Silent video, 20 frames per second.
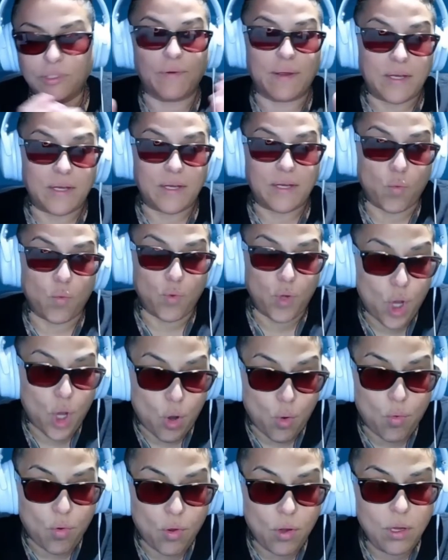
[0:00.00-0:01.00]
I don't
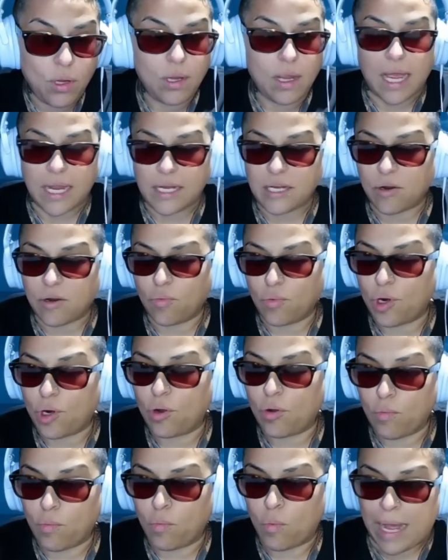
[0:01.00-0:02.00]
know
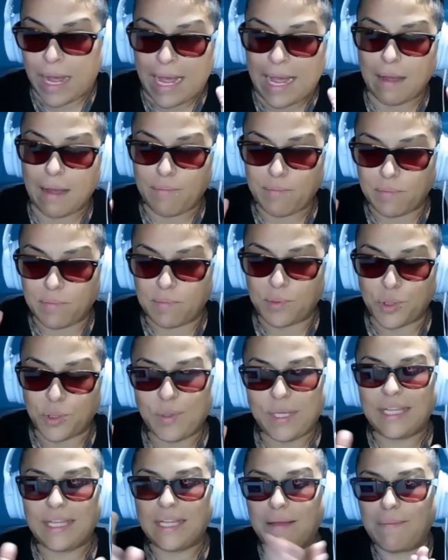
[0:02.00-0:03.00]
what happened
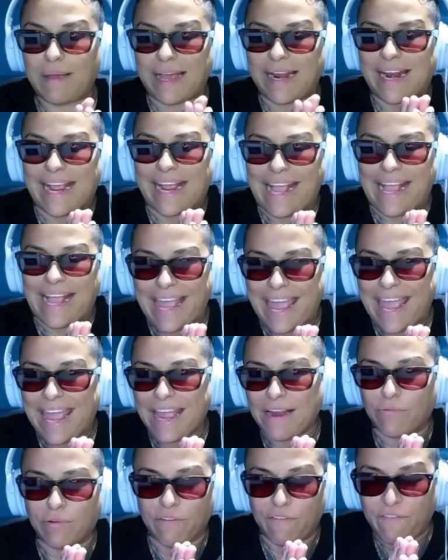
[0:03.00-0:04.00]
between them, and I
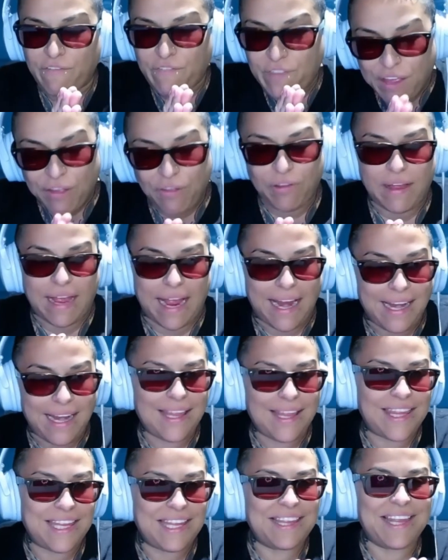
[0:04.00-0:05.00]
can't reveal
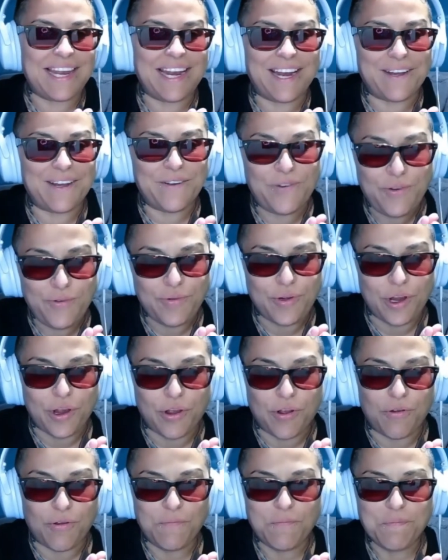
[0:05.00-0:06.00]
anything that I do
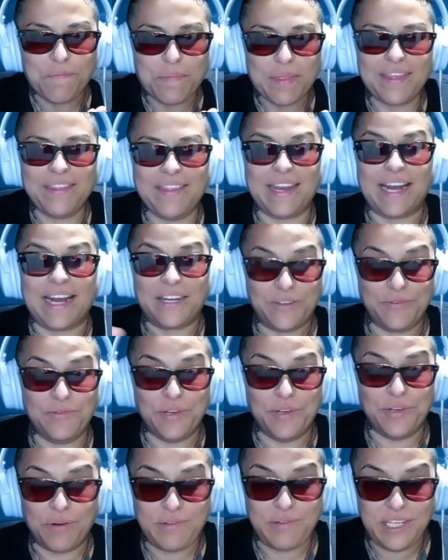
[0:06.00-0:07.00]
know
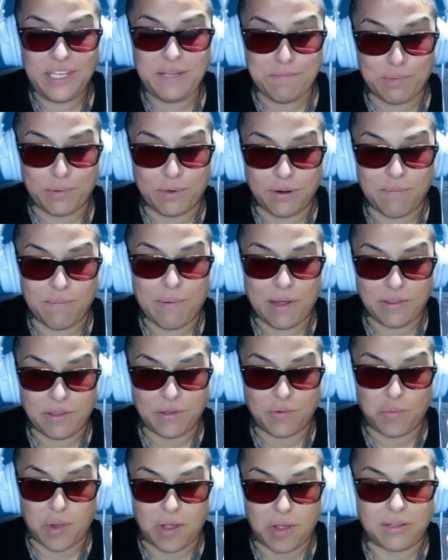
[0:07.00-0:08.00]
deeper about the
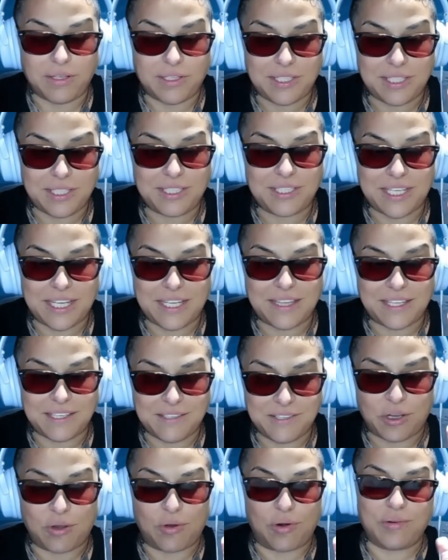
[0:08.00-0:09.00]
Wallaces and the
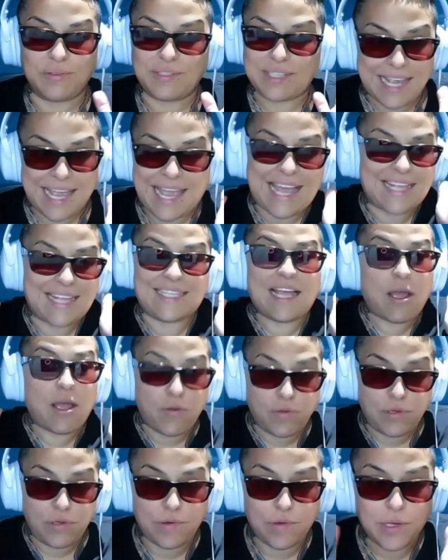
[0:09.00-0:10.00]
SOTOs. I can't tell
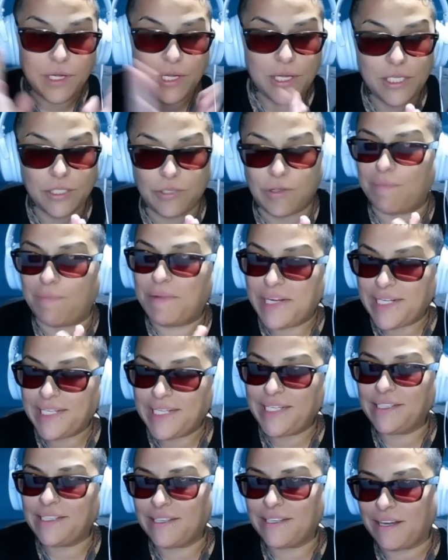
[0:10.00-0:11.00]
you. So I'm not
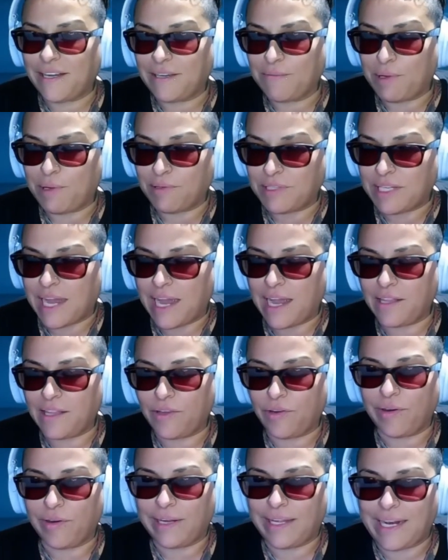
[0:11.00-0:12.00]
going to talk about
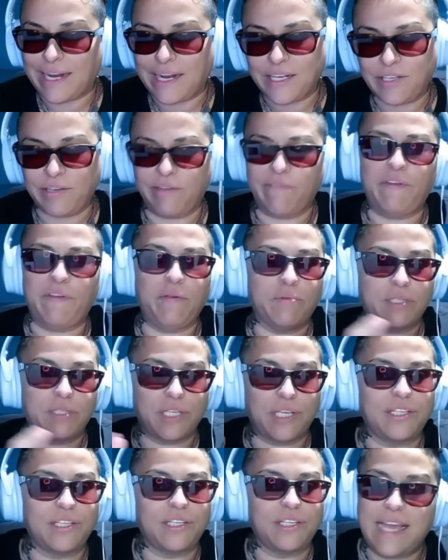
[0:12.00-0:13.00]
Tyler or get into if he was a
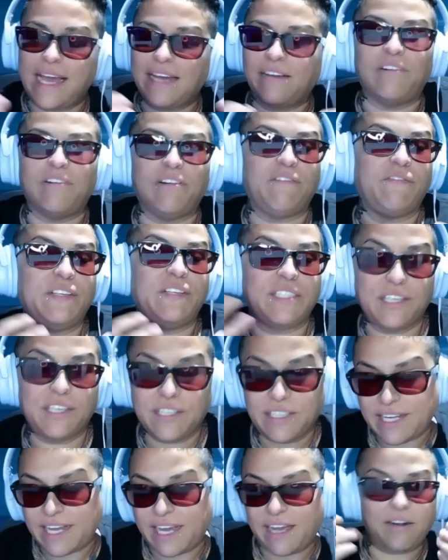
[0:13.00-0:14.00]
good dad or if he's a
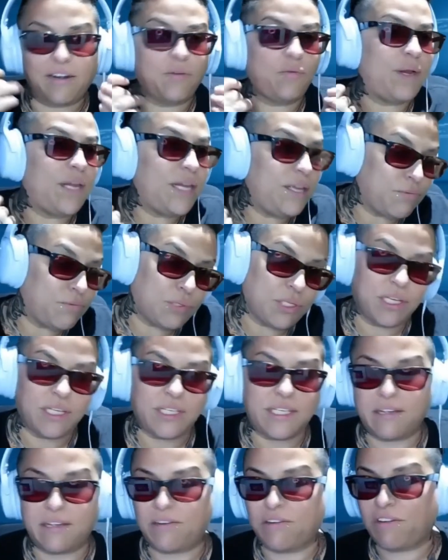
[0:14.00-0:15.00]
good dad or when he was a good
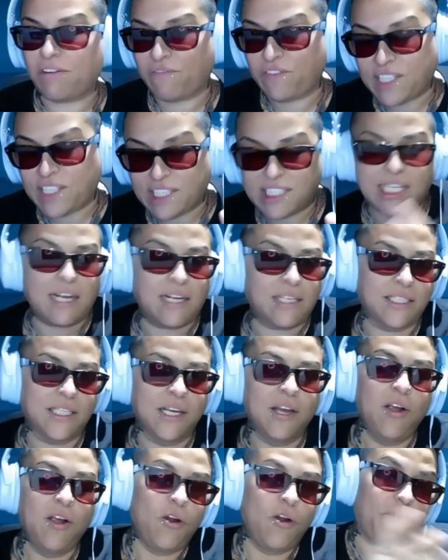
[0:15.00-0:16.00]
dad or if he sucks
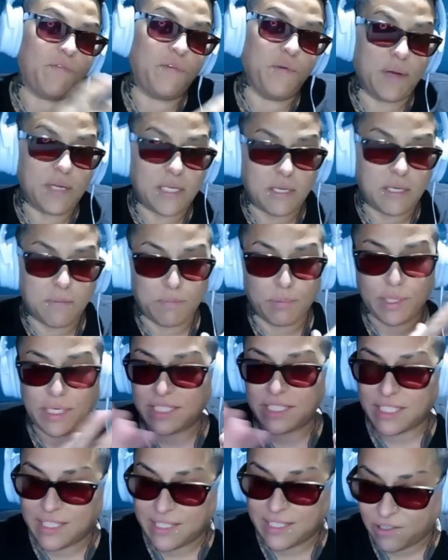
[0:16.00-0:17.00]
or if he went to
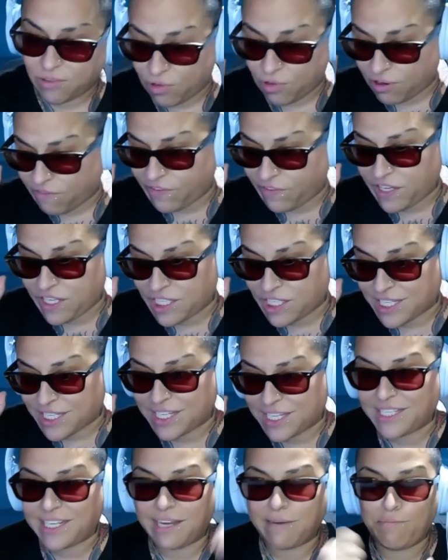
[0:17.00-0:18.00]
prison or if he's just a
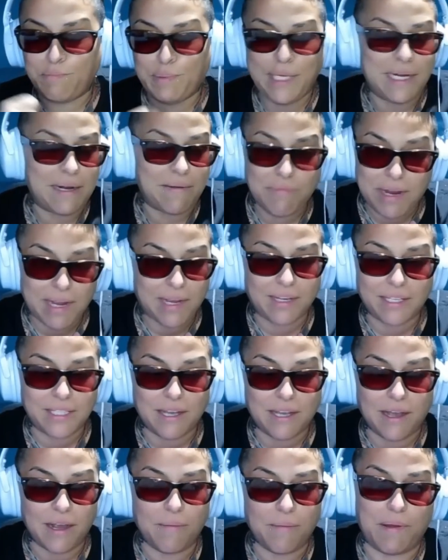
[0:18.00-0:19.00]
deadbeat. I'm not going to
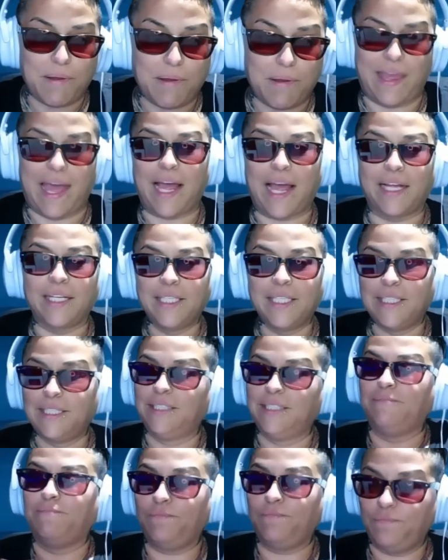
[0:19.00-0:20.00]
talk about that.
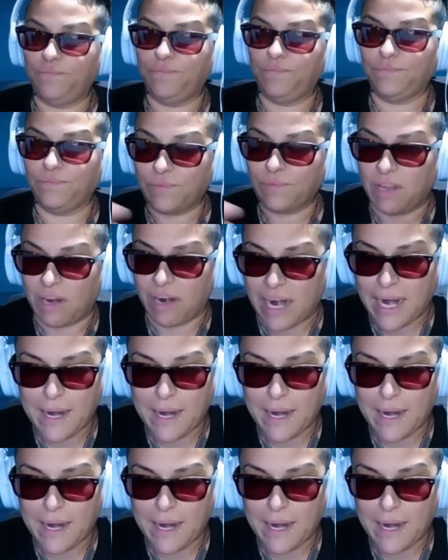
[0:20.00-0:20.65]
All right.